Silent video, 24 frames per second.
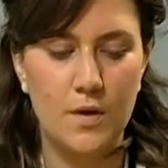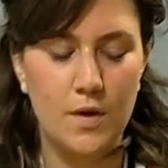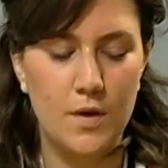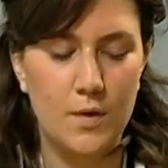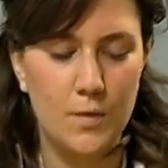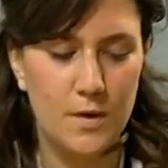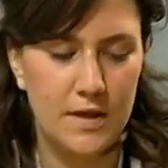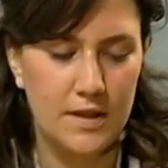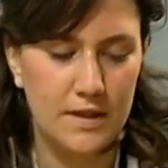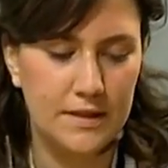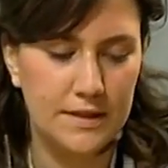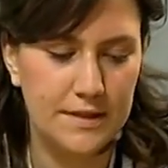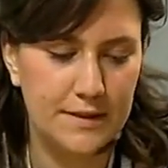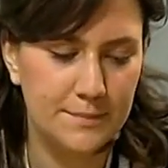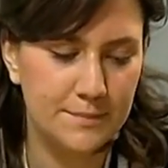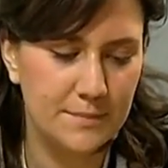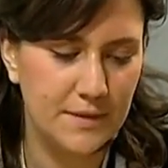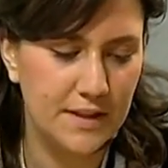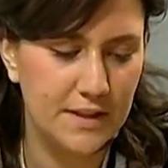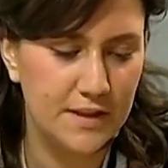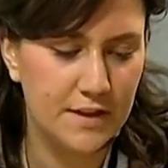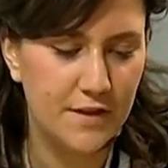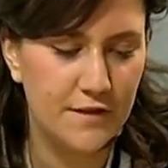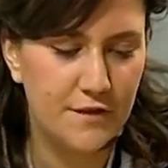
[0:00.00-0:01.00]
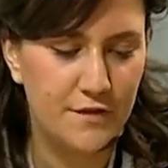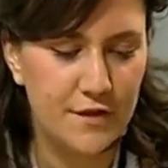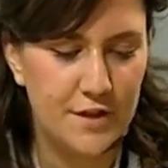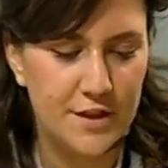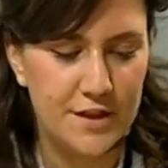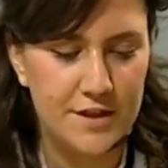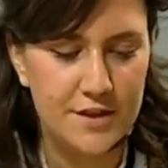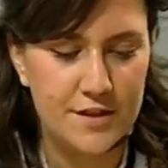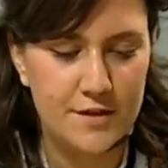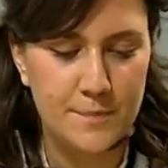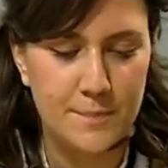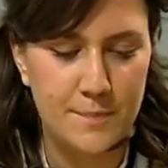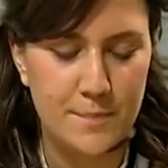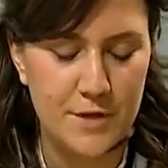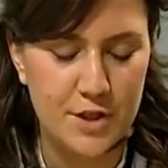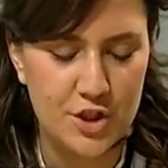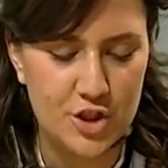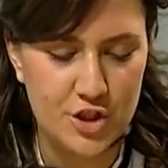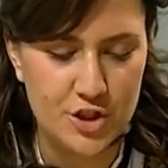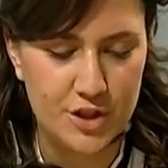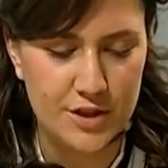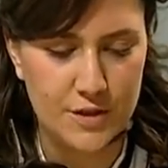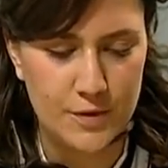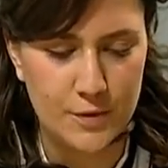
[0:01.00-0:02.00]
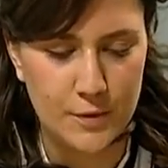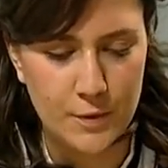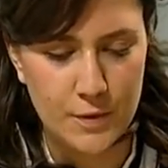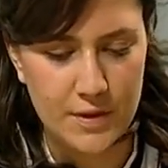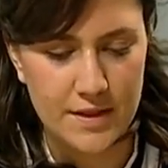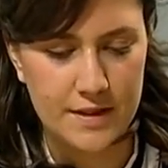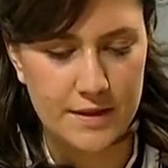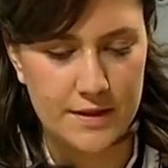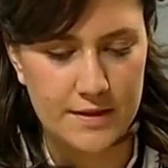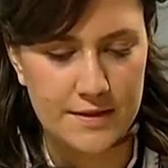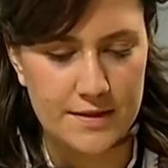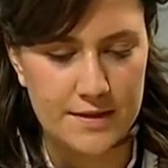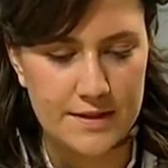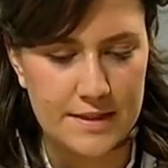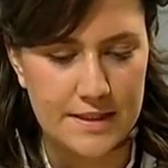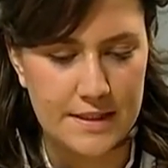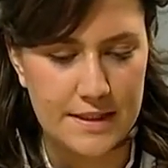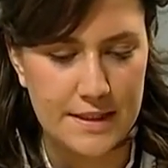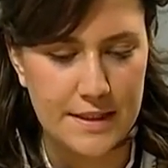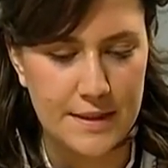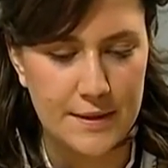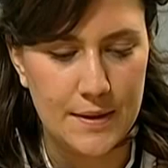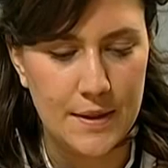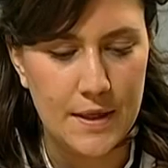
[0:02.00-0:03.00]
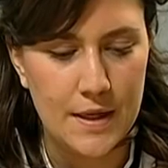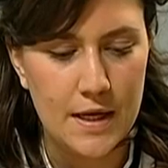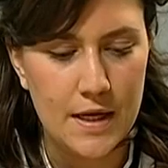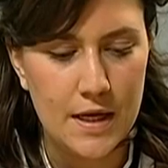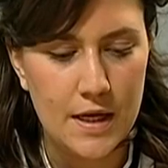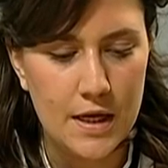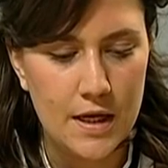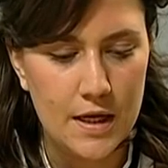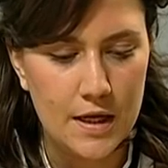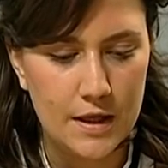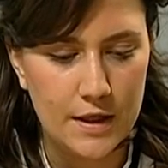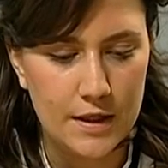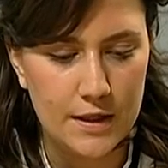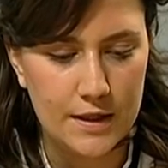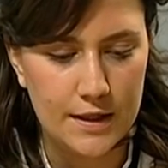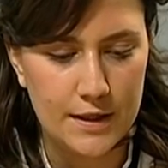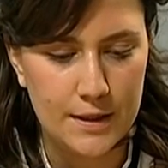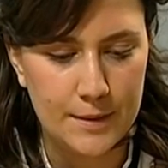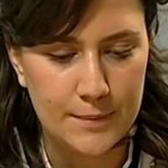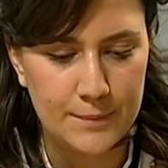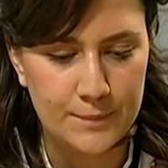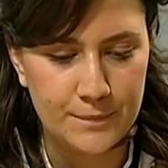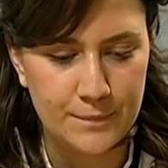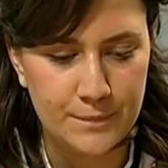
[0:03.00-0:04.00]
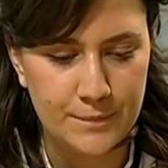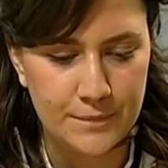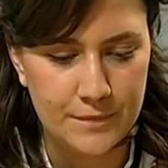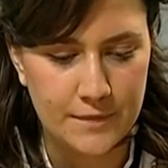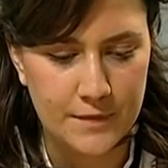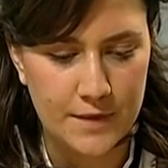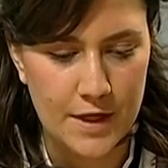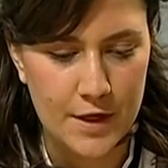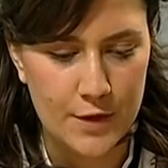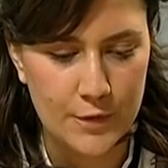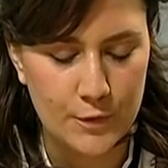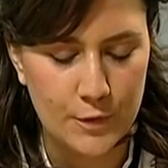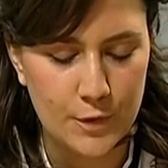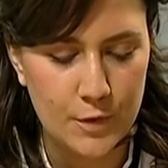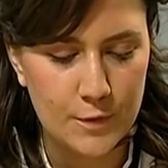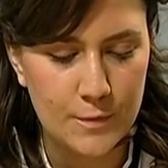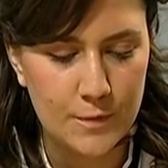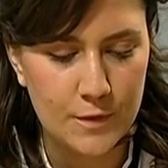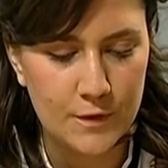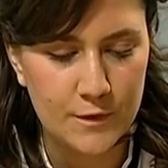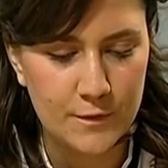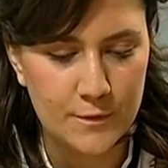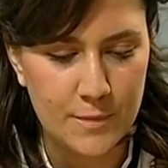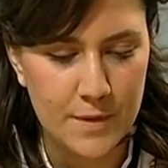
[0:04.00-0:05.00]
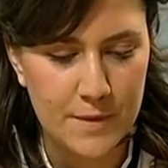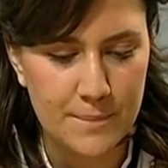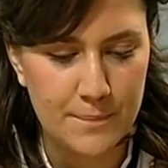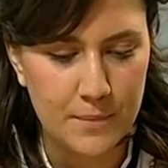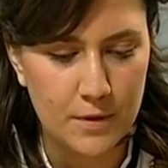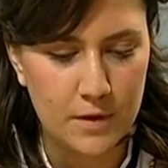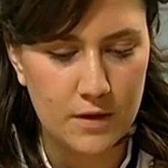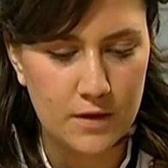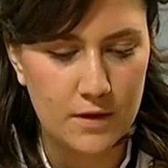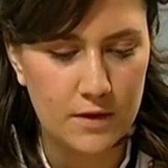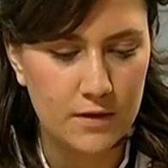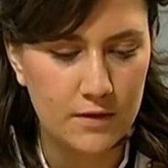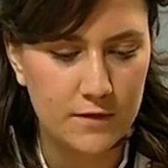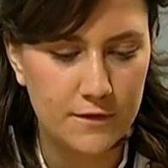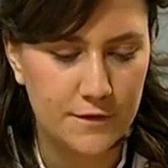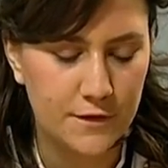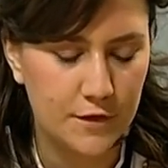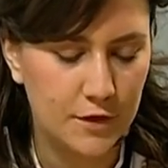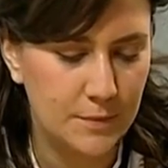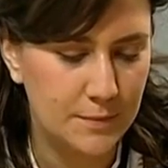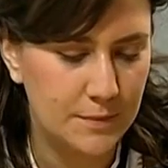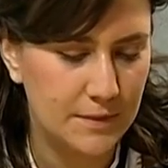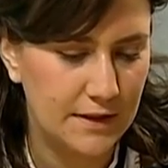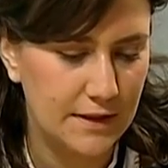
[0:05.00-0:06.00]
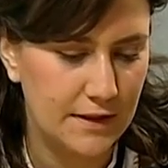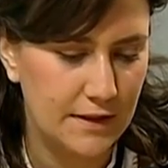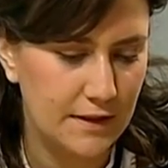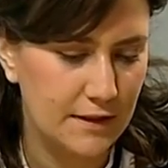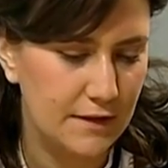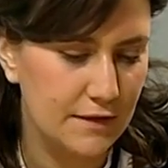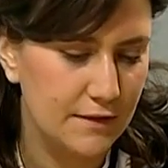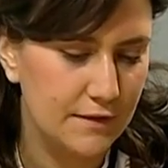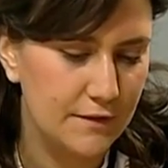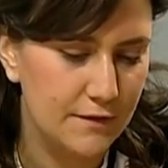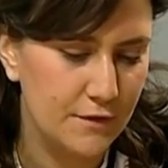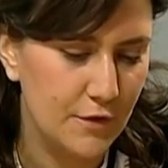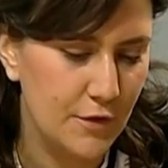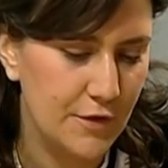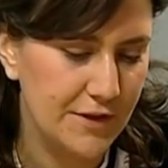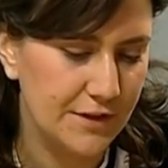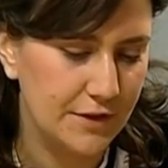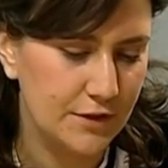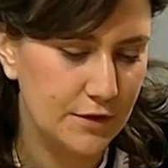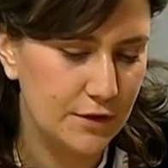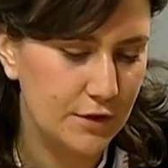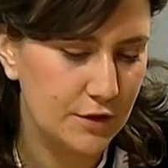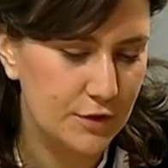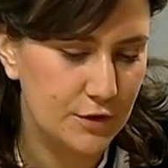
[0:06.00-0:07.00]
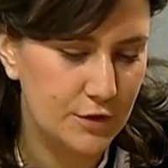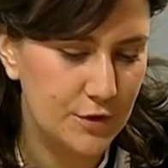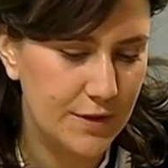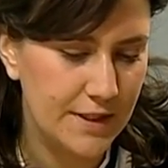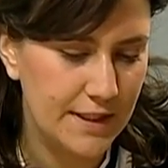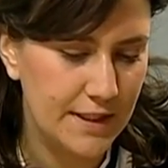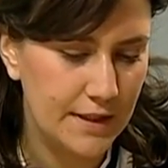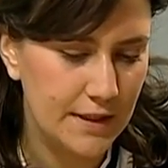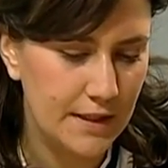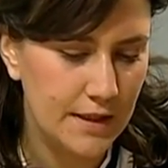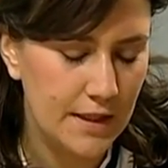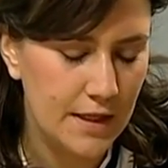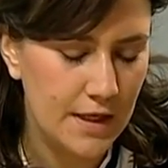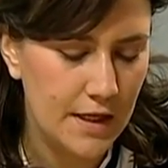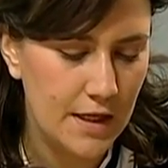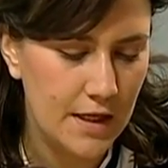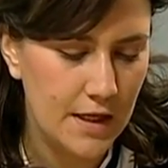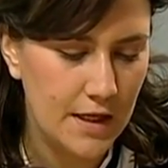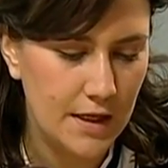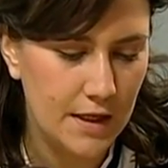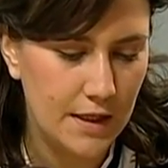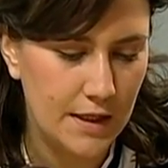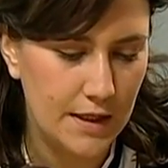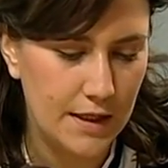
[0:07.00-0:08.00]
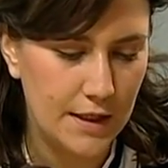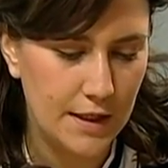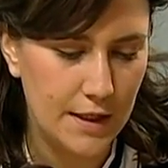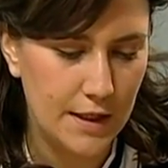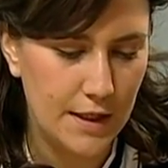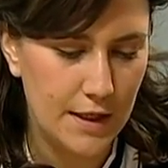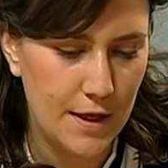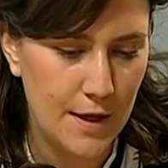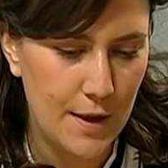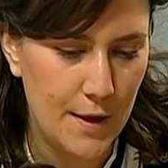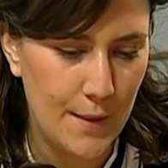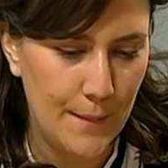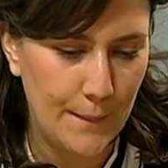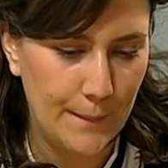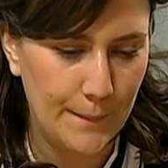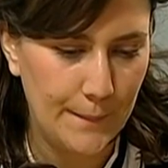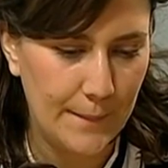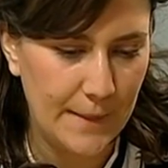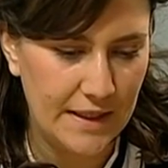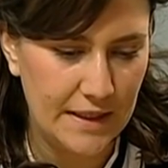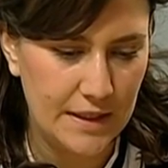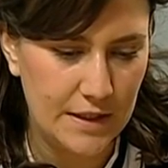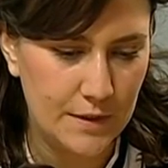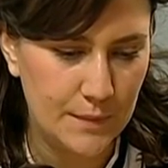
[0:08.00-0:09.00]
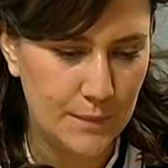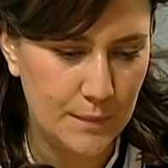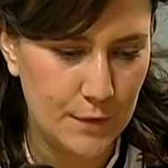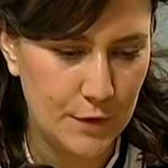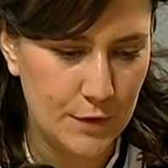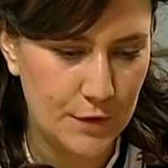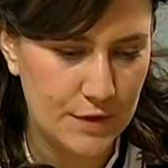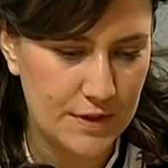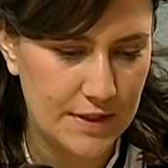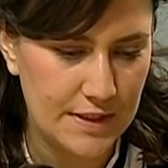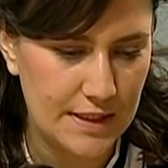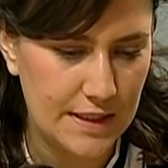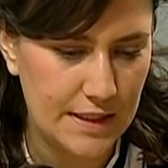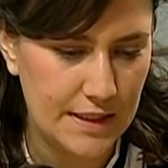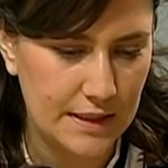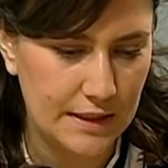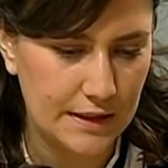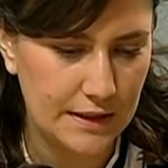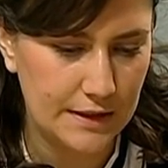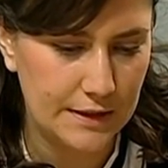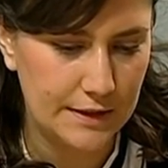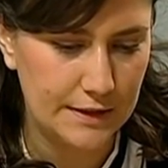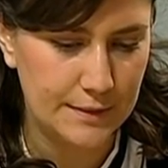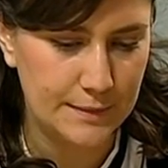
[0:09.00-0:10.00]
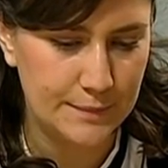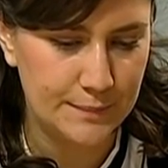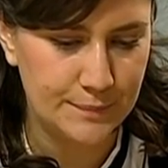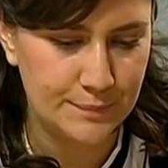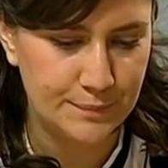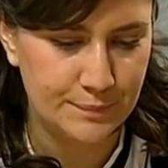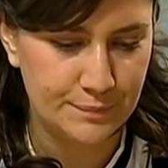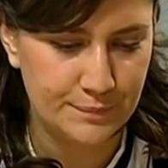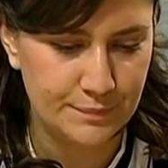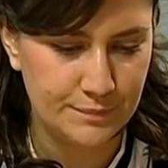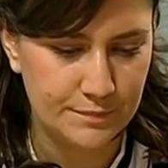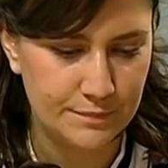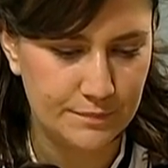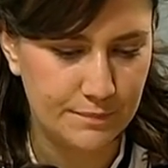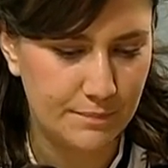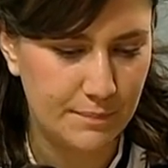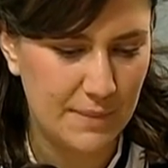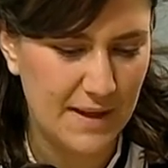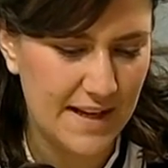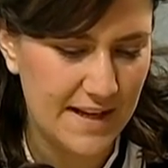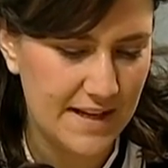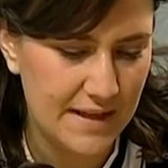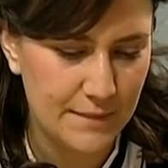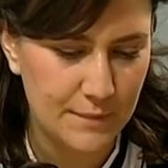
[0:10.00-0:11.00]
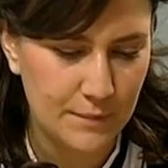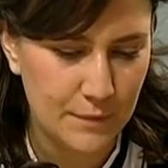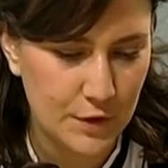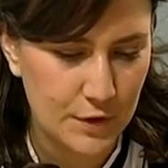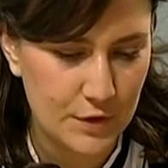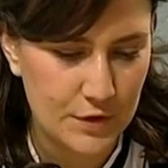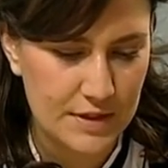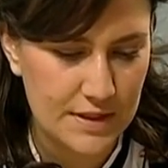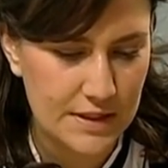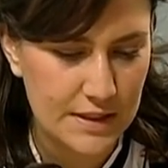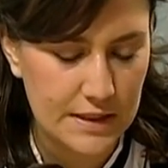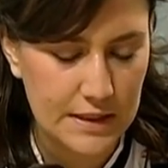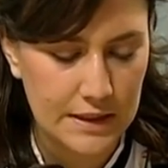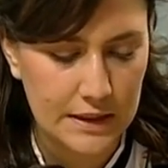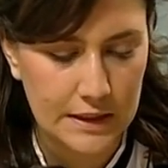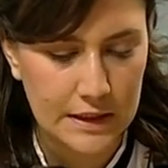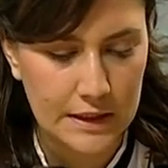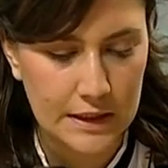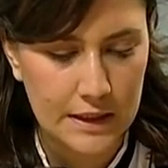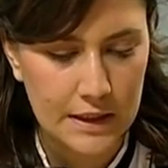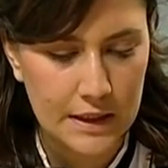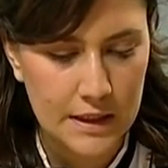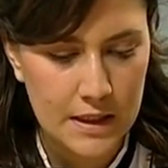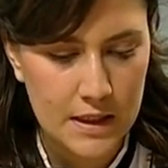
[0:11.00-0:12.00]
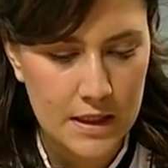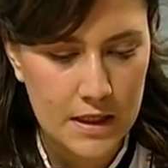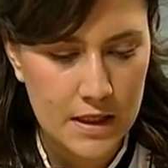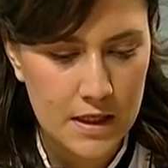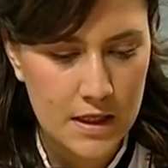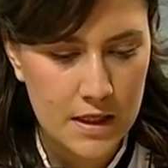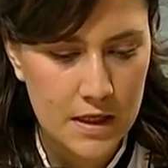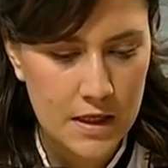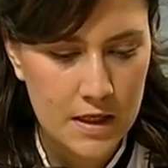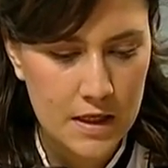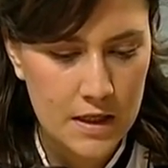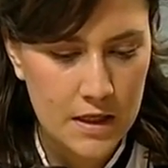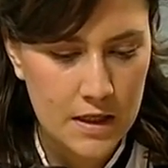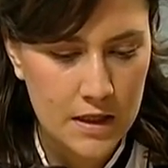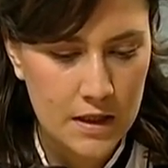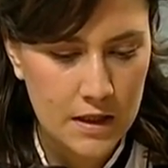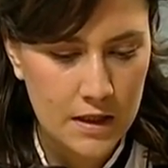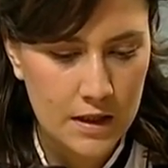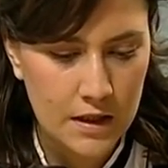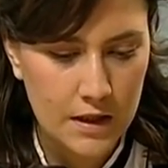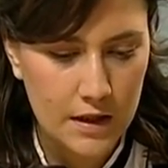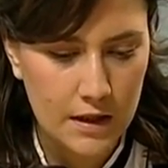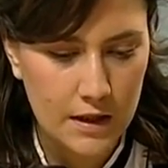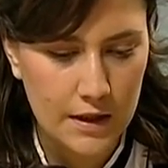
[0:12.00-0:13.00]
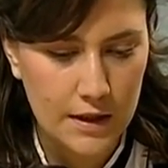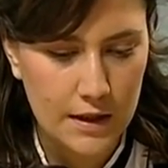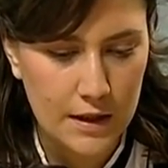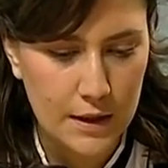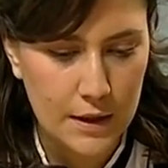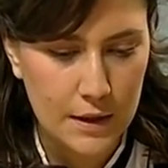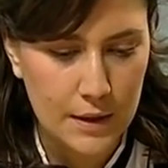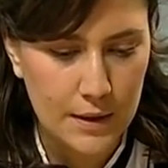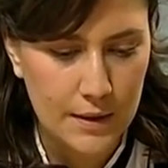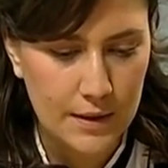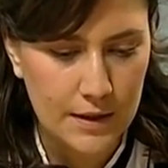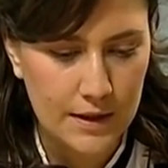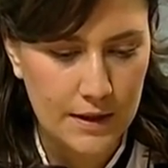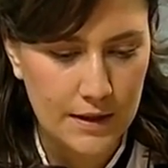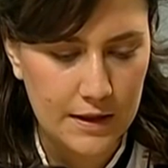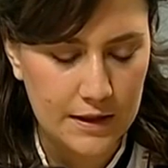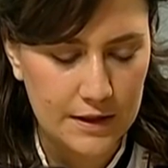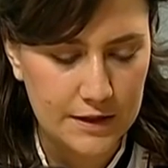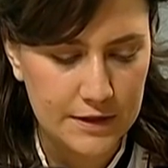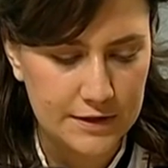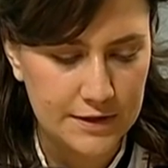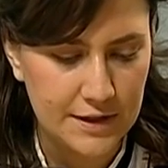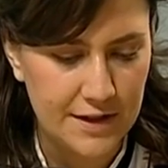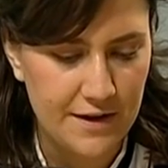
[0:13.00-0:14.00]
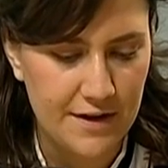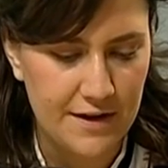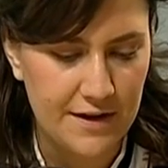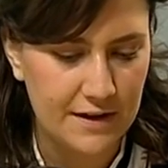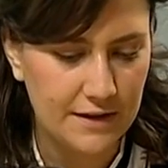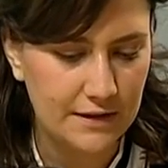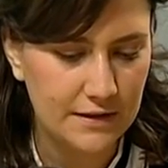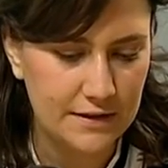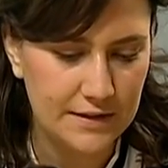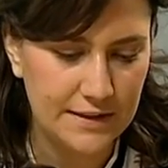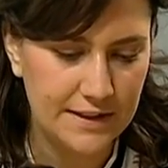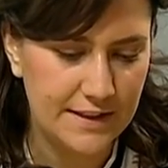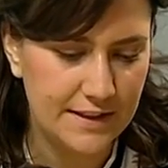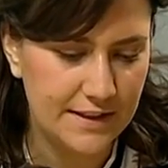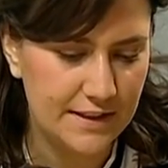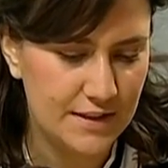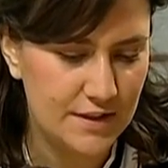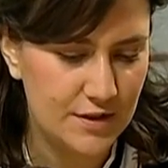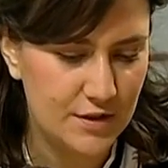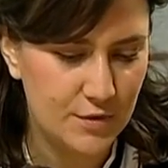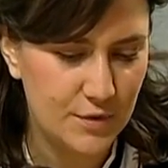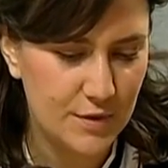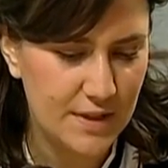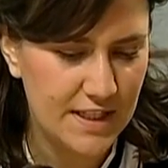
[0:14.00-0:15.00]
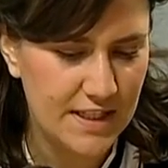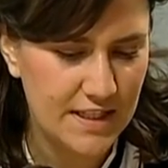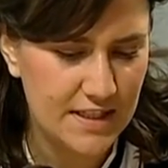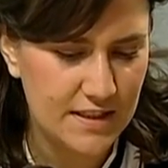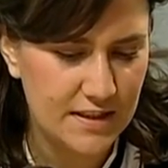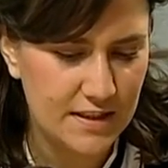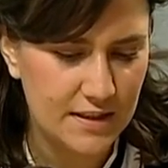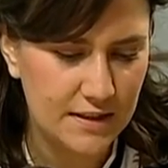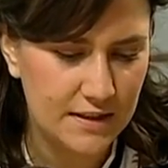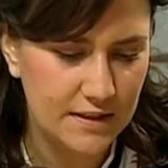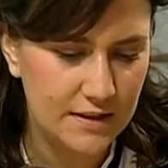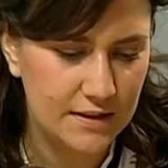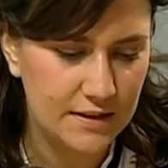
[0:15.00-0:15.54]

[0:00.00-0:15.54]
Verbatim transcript: Well, in the first picture we can see a group of people from a foreign country making music, playing music. They are in the street